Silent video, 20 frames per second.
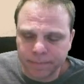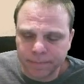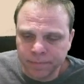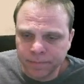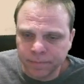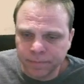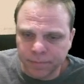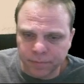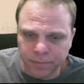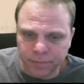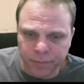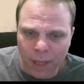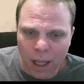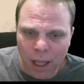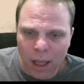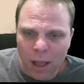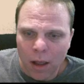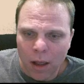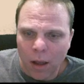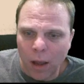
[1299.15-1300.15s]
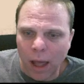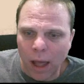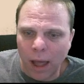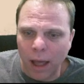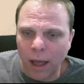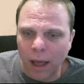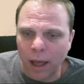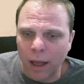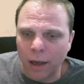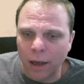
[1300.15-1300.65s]

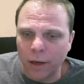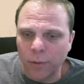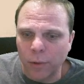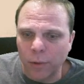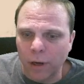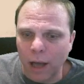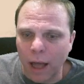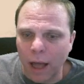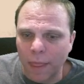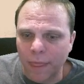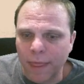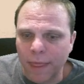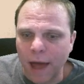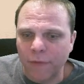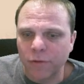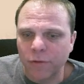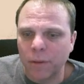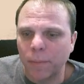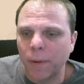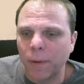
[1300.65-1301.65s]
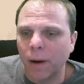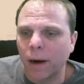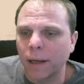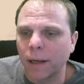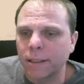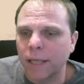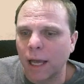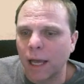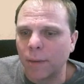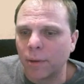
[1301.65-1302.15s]
And you would have gotten that from the
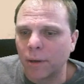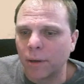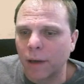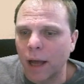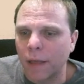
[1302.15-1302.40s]
periodic table,